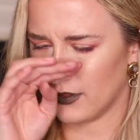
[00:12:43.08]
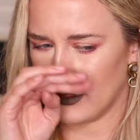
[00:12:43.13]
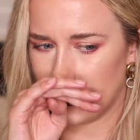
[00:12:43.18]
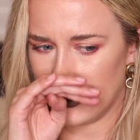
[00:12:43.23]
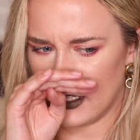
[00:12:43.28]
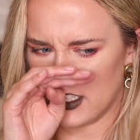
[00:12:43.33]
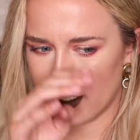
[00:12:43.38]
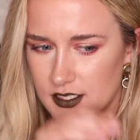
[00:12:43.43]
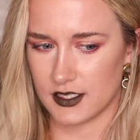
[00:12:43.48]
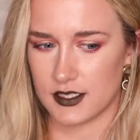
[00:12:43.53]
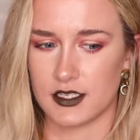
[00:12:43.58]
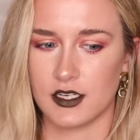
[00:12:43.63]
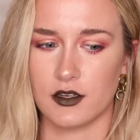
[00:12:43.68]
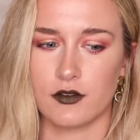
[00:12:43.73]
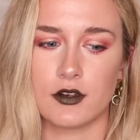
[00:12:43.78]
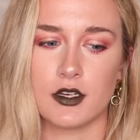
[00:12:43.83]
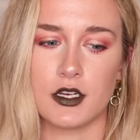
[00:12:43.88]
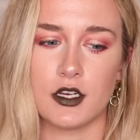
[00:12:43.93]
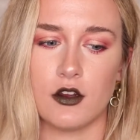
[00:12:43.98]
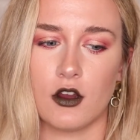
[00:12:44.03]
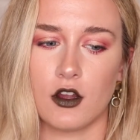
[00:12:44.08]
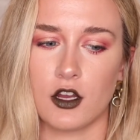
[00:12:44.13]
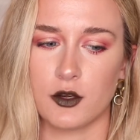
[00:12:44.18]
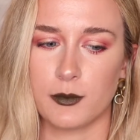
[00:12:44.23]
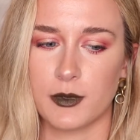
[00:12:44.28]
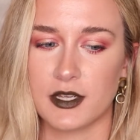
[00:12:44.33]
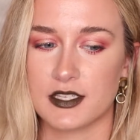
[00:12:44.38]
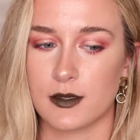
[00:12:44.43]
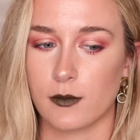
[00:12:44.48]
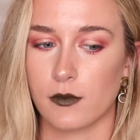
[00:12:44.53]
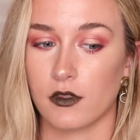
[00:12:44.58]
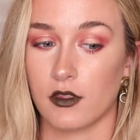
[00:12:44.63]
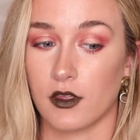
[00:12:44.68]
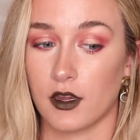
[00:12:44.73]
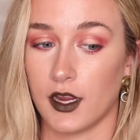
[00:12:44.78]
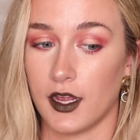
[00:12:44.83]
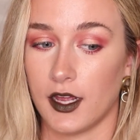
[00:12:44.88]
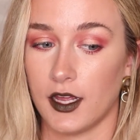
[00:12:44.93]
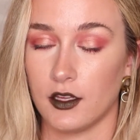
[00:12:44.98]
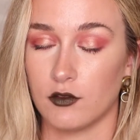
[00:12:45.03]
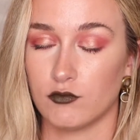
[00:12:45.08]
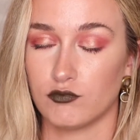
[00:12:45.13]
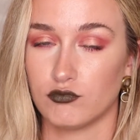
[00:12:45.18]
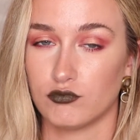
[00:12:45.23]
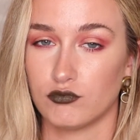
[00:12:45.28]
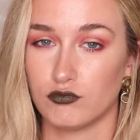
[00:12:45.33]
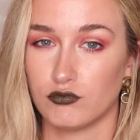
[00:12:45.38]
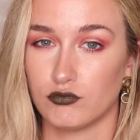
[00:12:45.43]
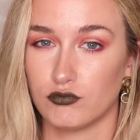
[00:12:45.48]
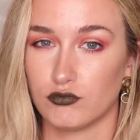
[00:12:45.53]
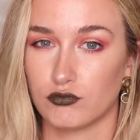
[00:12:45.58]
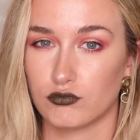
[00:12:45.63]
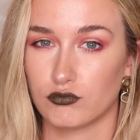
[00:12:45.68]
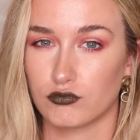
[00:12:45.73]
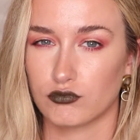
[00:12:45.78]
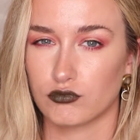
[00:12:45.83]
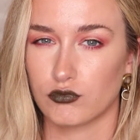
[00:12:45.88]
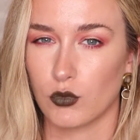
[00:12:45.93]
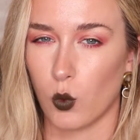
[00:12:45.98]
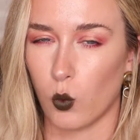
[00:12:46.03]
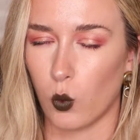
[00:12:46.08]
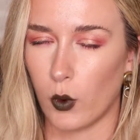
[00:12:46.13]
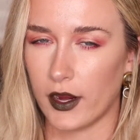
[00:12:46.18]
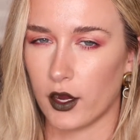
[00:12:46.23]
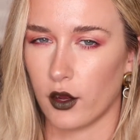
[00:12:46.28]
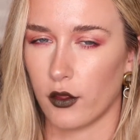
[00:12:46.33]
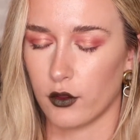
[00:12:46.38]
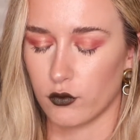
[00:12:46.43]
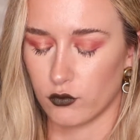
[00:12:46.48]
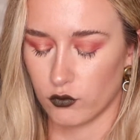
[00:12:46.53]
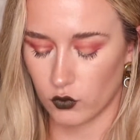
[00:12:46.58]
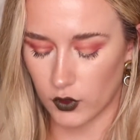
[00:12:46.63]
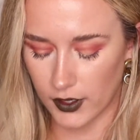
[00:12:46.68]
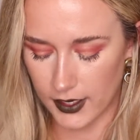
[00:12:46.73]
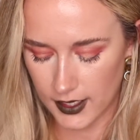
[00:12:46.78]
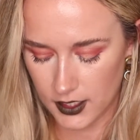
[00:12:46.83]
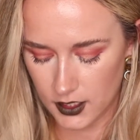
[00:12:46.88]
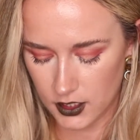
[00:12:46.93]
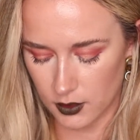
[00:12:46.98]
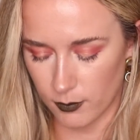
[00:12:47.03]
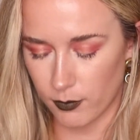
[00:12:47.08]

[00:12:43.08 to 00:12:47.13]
This is definitely not going to be something that I wear on the reg.